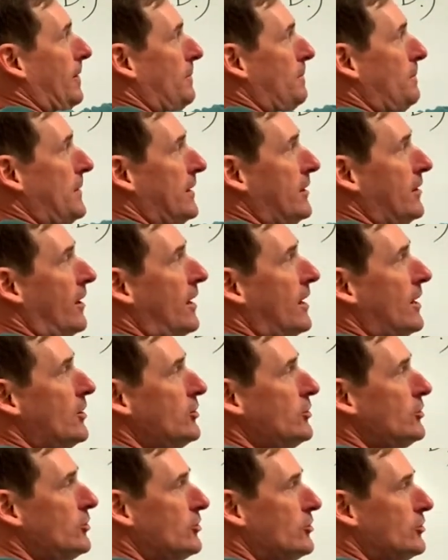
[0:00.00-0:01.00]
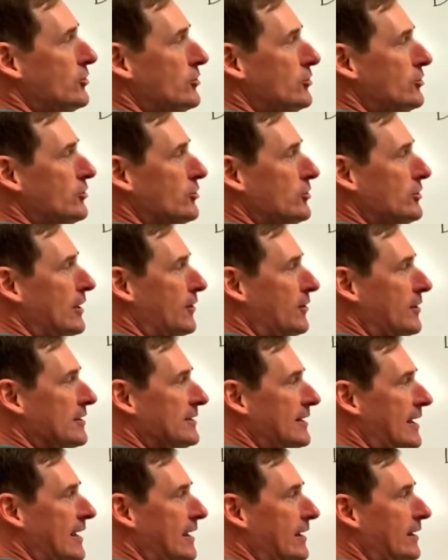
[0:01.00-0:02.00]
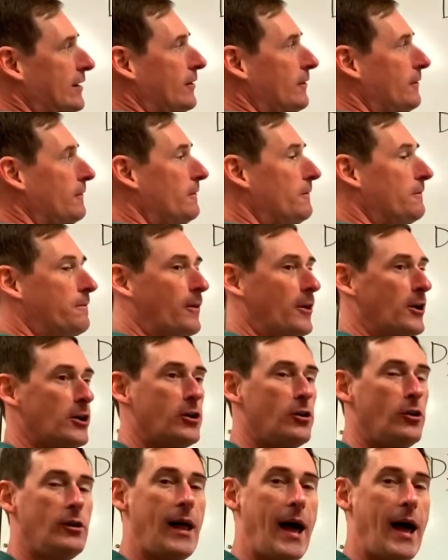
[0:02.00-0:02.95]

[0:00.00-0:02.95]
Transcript: Because there is a vertical